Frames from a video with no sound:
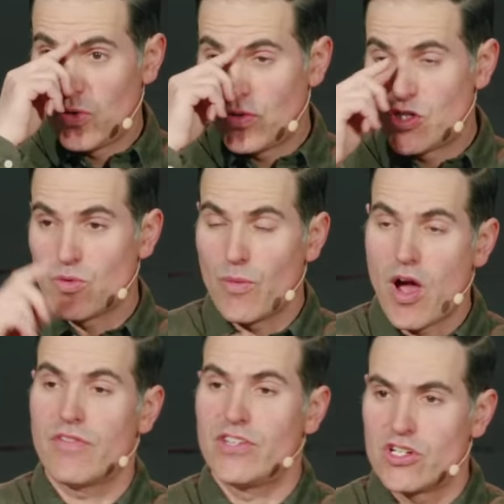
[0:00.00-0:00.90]
which is what we
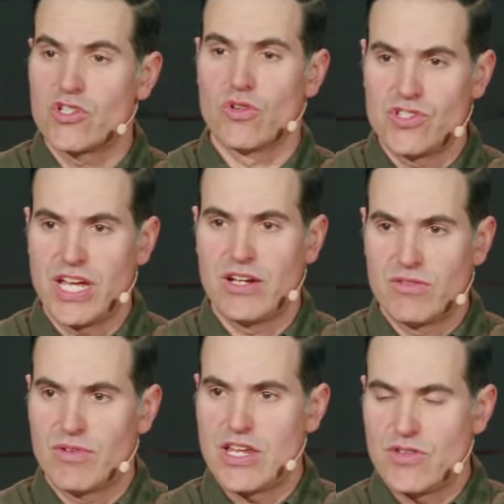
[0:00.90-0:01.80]
often associate,
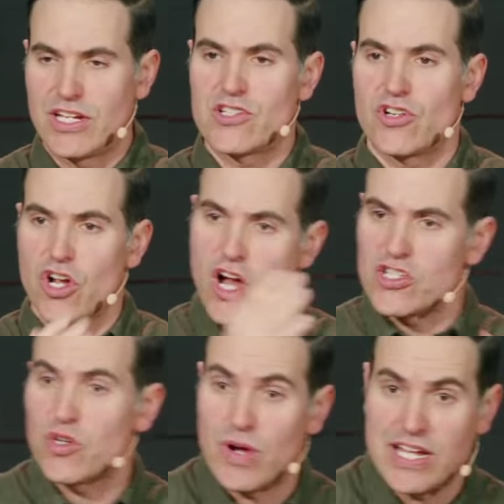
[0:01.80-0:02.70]
right? You get a certain
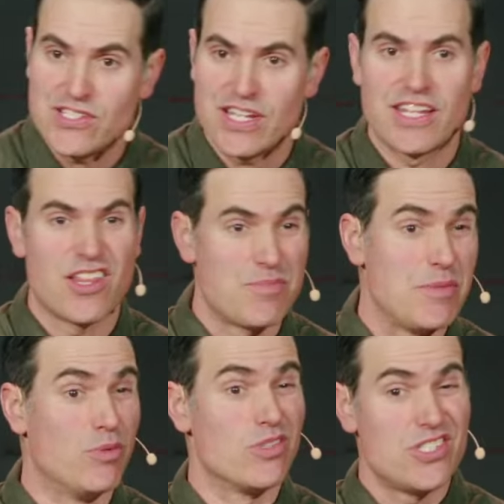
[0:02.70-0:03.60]
consequence, and then other
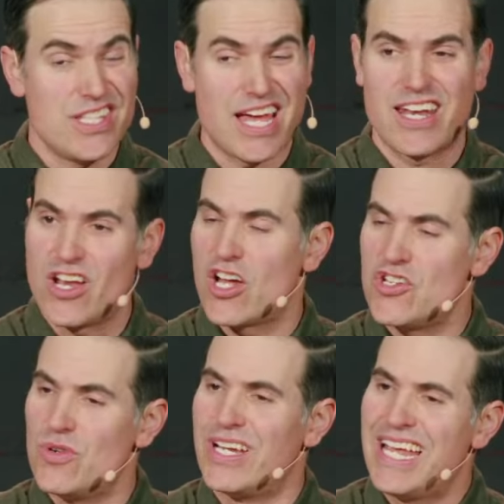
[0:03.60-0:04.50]
people will see that and
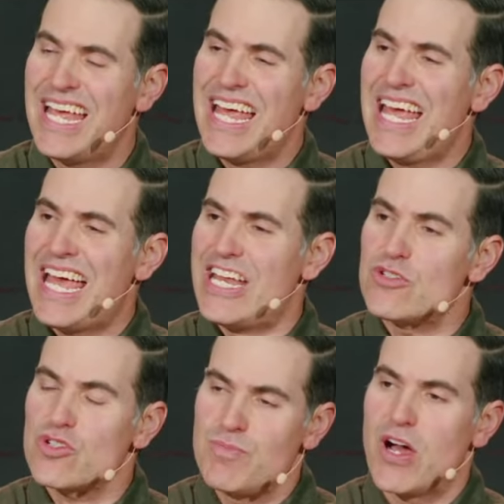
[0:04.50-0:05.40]
not do it. And
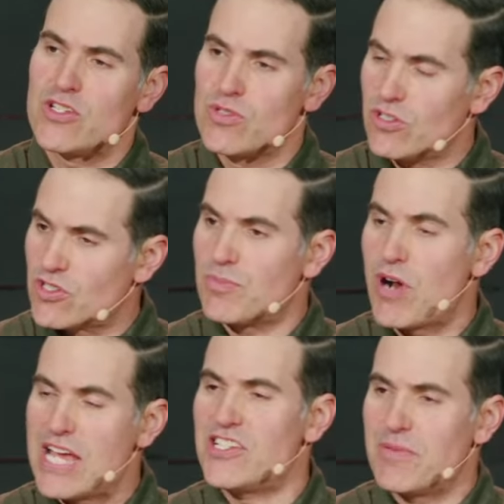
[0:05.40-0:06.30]
his response was a little
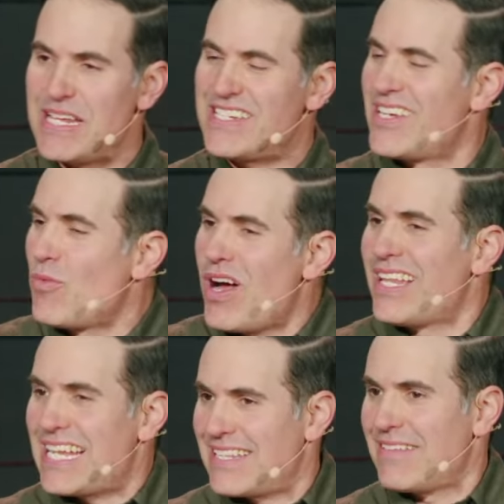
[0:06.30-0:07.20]
surprising to me. He said,
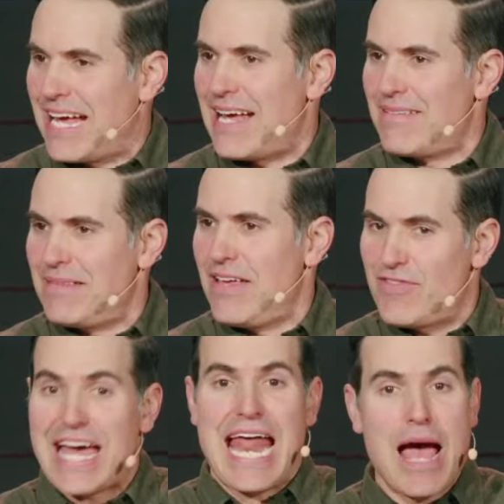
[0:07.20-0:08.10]
Well, that, uh,
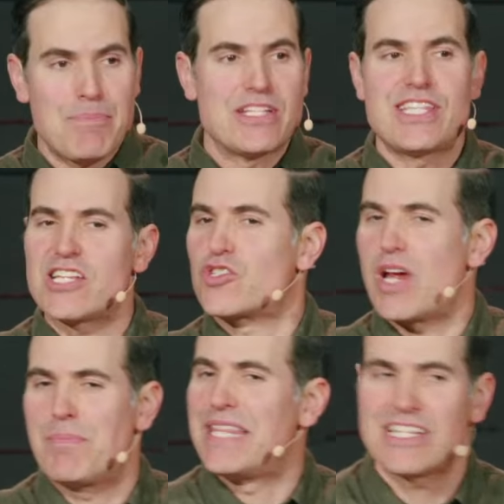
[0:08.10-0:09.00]
if that happens, that's
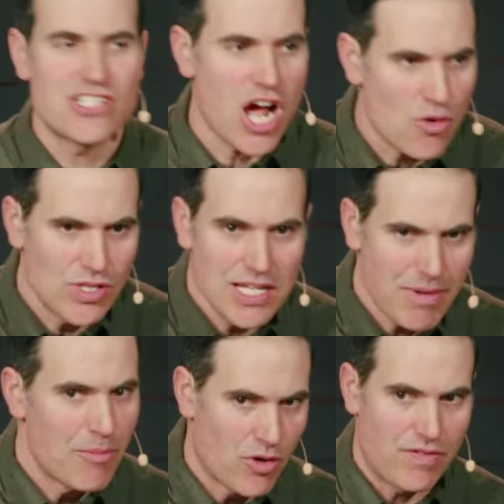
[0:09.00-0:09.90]
great, but that's not really
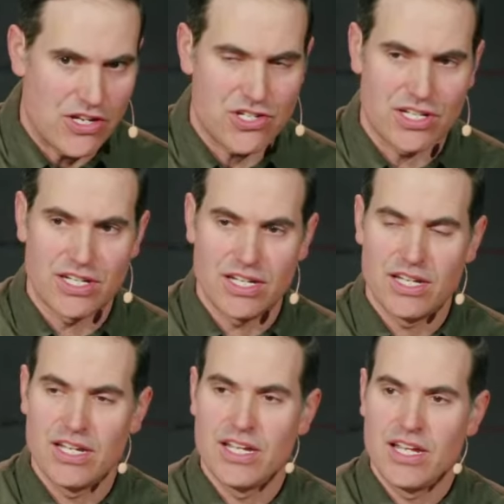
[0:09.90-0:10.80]
my motivation.
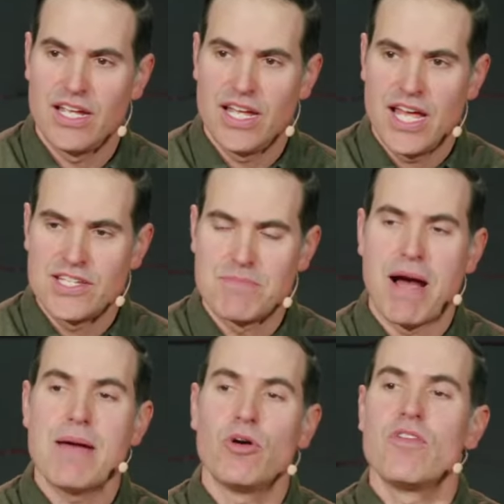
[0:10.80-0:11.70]
He said,
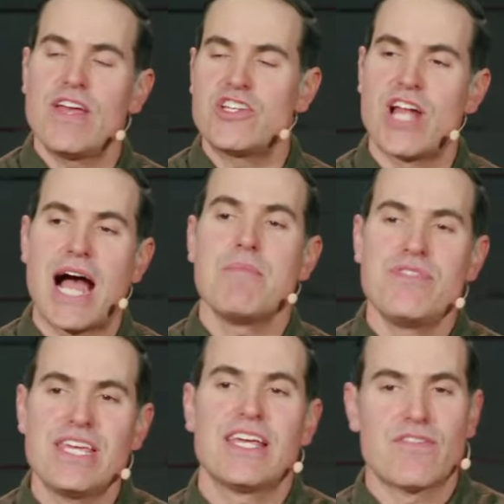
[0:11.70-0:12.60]
My motivation, I'm
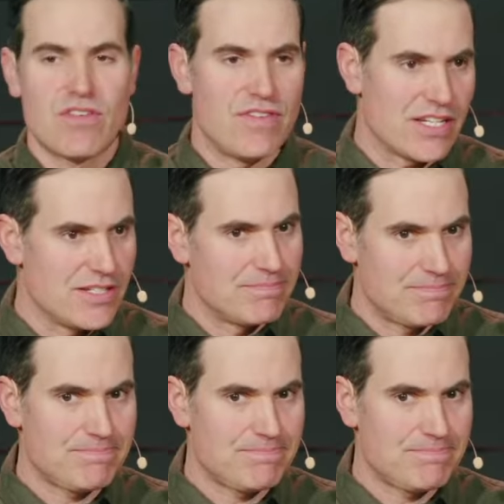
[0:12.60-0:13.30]
thinking of the victim.